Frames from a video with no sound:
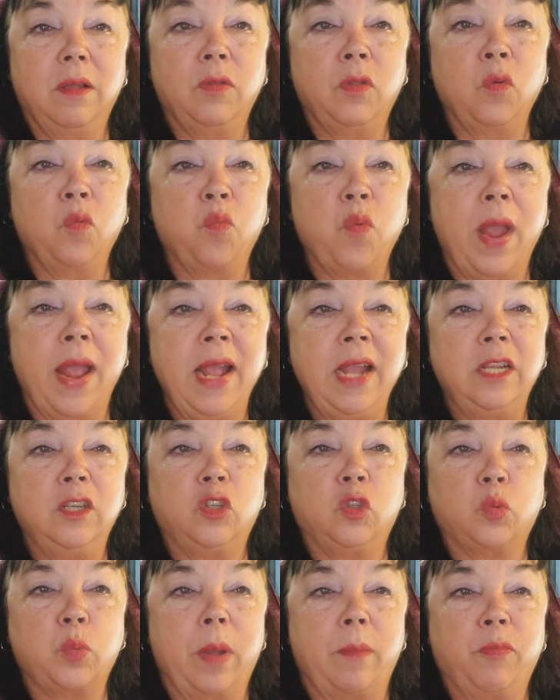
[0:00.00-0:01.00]
The rage
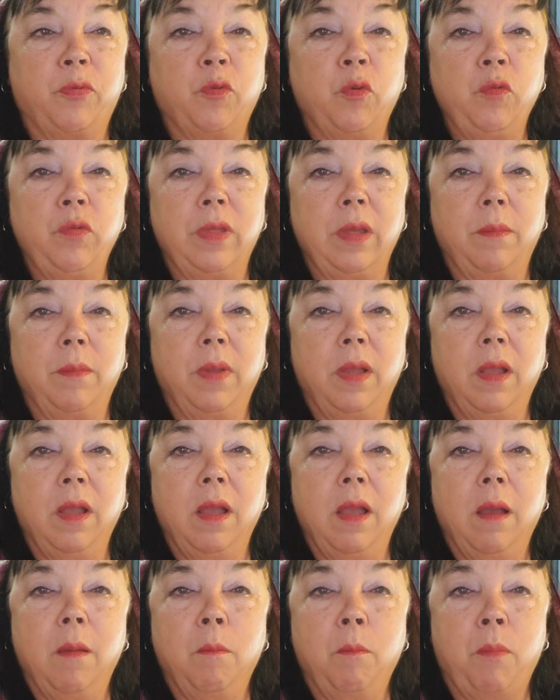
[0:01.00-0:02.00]
swept through them.
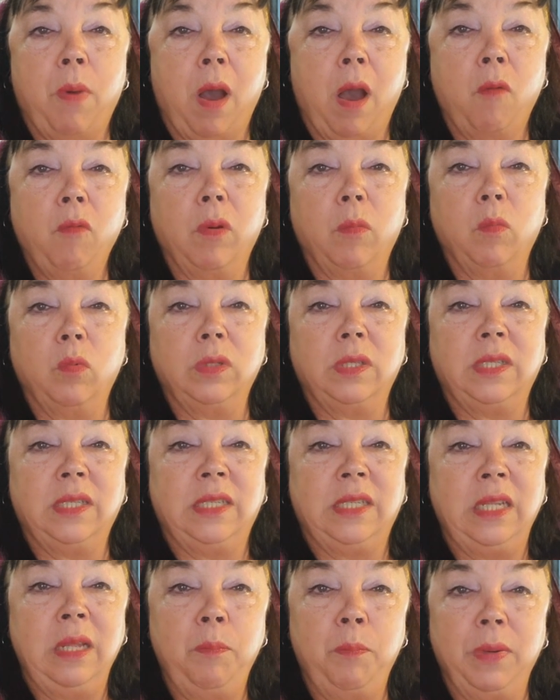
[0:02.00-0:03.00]
Bahram was
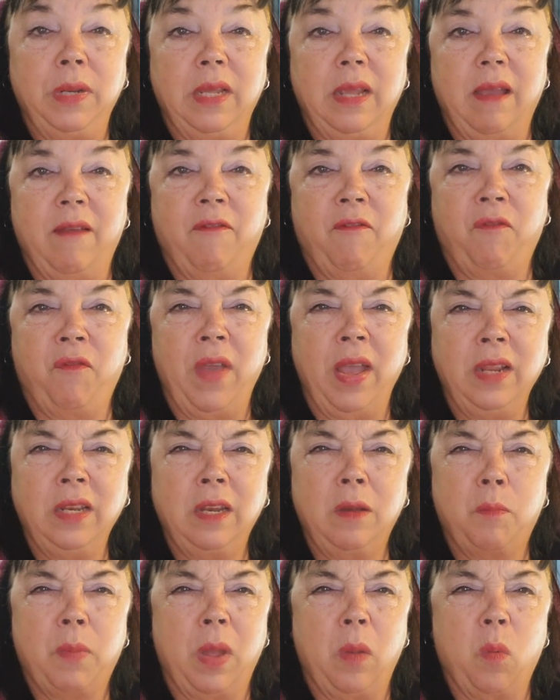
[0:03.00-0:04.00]
deeply
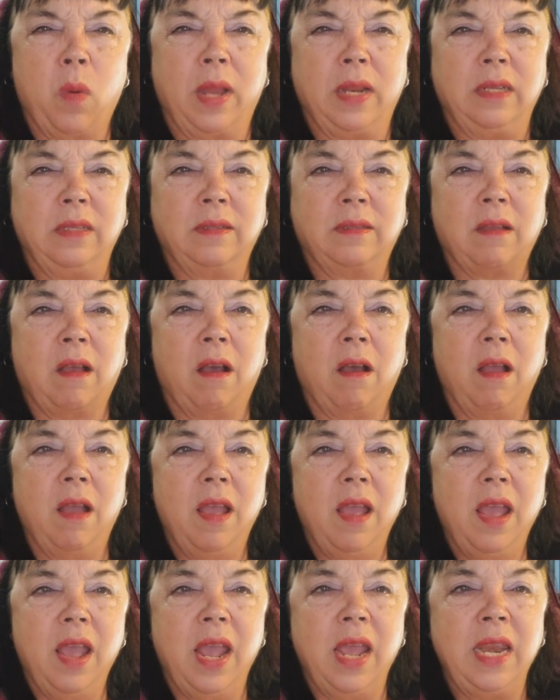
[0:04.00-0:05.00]
affected by what he saw,
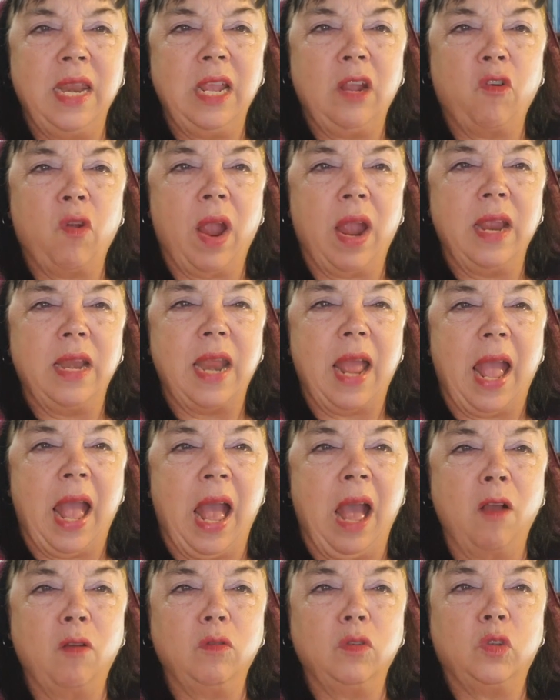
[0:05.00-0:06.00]
and he cried
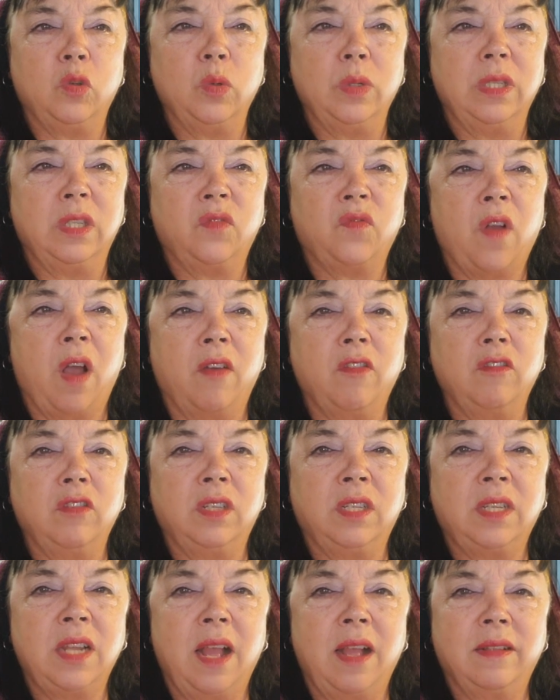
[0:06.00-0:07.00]
out to his
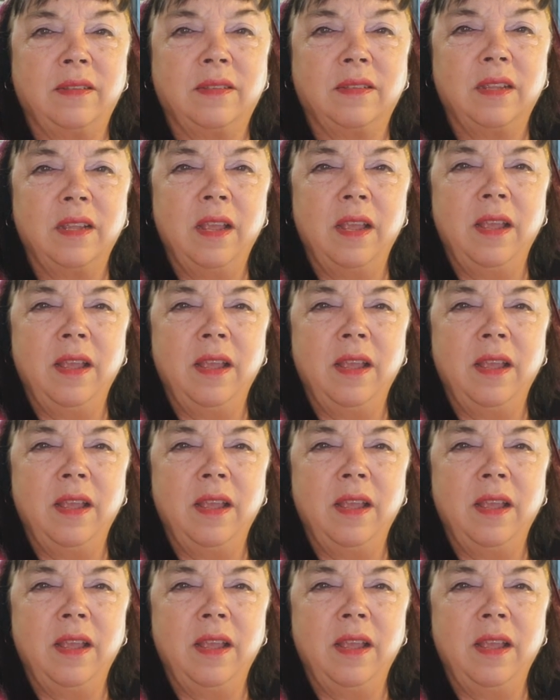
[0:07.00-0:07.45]
father's dust,